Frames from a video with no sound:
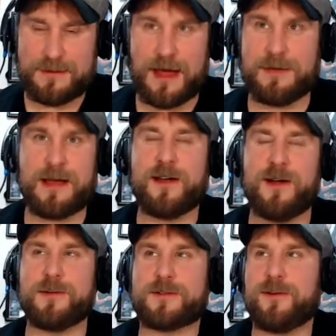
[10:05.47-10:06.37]
I
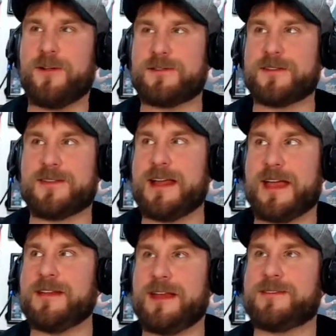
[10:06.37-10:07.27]
heard it was cool. Just like
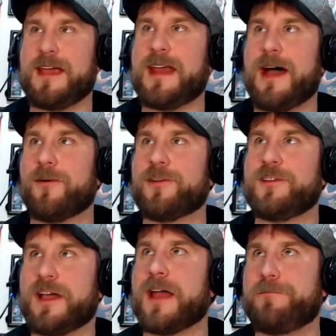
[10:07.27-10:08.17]
it's 8 hours
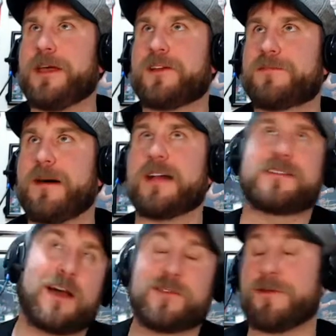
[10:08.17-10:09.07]
and you got to pick your spots.
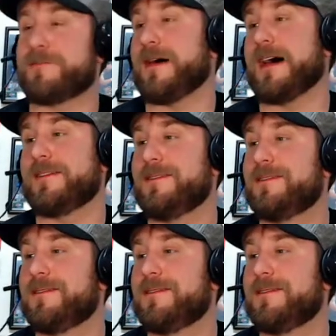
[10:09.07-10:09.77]
That was my spot.